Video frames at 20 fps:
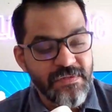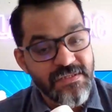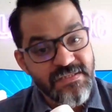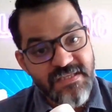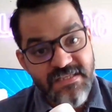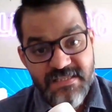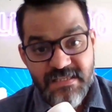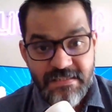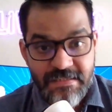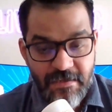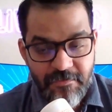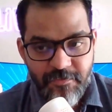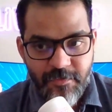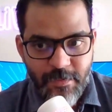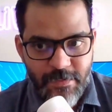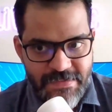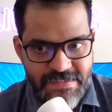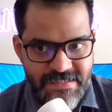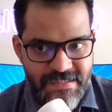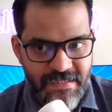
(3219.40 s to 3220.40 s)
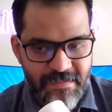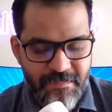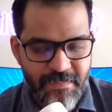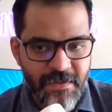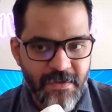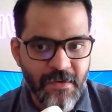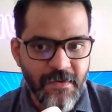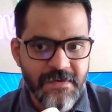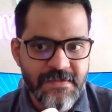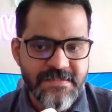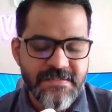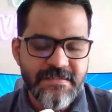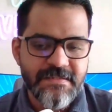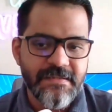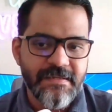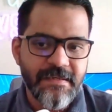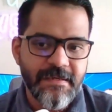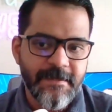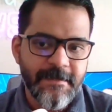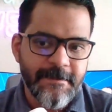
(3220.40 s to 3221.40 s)
so this is a tough question
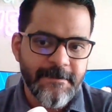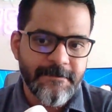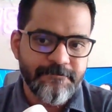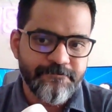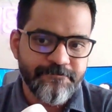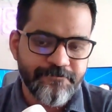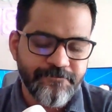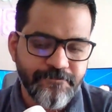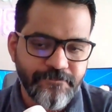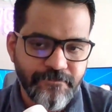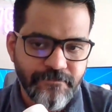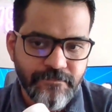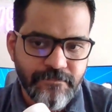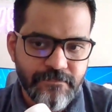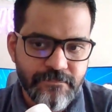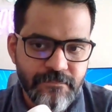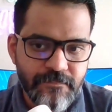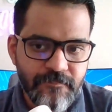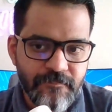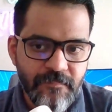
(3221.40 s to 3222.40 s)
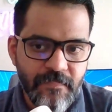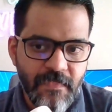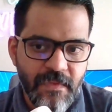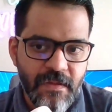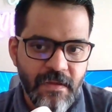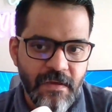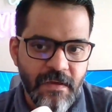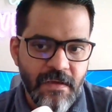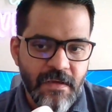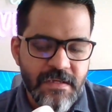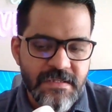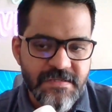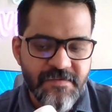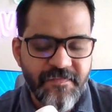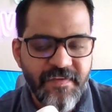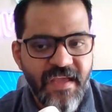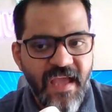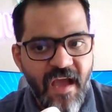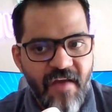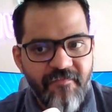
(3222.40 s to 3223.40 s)
because um,
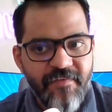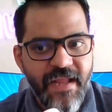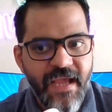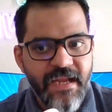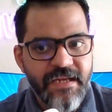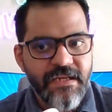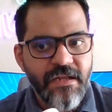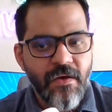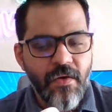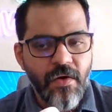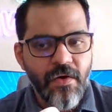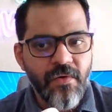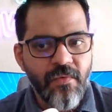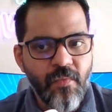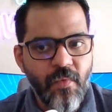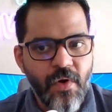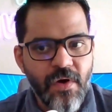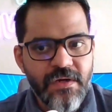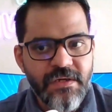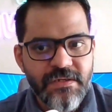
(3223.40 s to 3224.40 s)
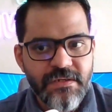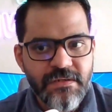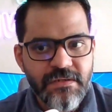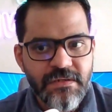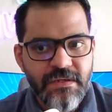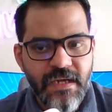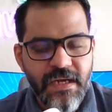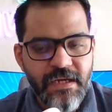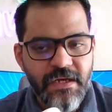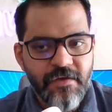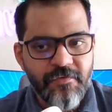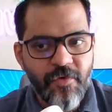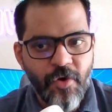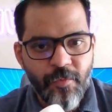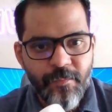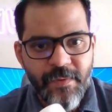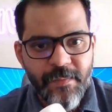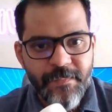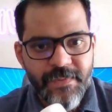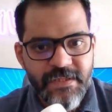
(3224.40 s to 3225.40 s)
so we have data on what kind of
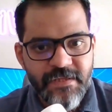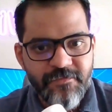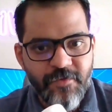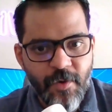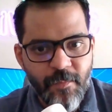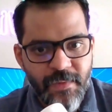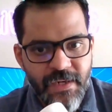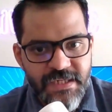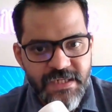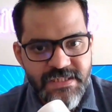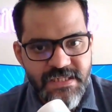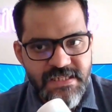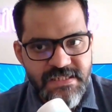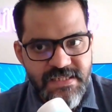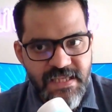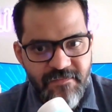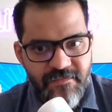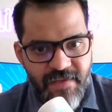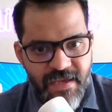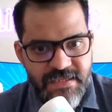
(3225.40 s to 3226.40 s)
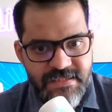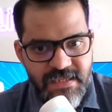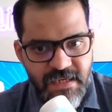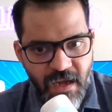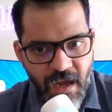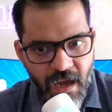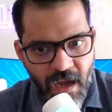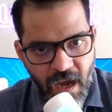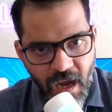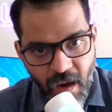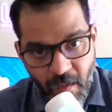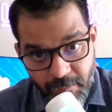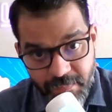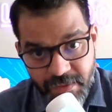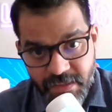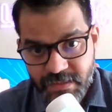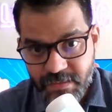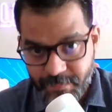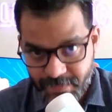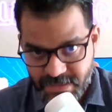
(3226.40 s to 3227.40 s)
homeopathy formulations have actually
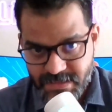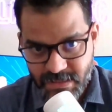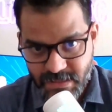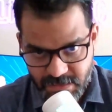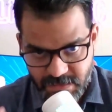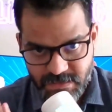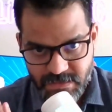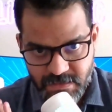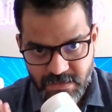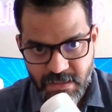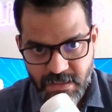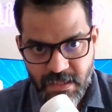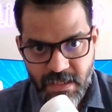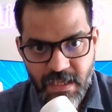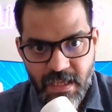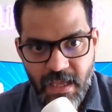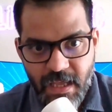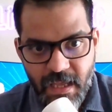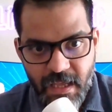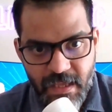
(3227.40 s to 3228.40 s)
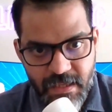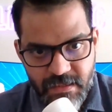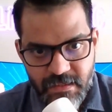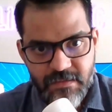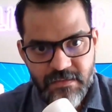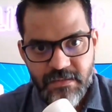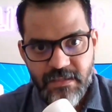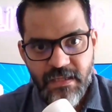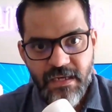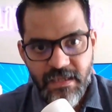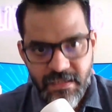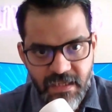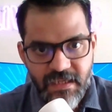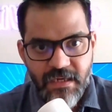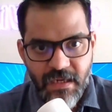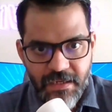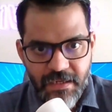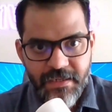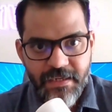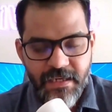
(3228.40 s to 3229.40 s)
harmed the patient and they
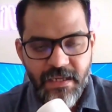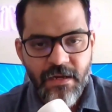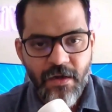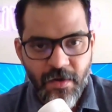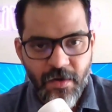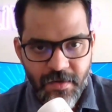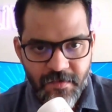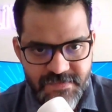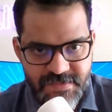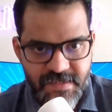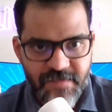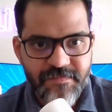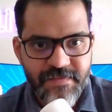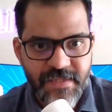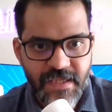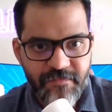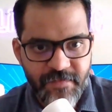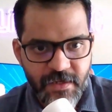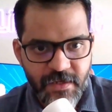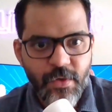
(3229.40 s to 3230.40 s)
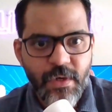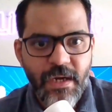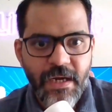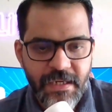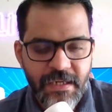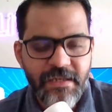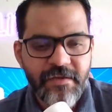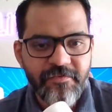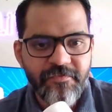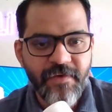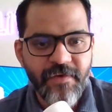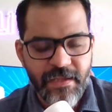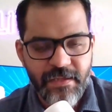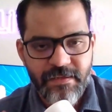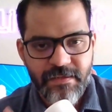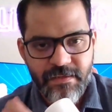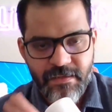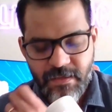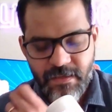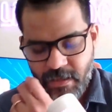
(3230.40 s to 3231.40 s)
did contain a lot of stuff that we could
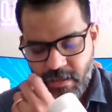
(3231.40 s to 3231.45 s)
identify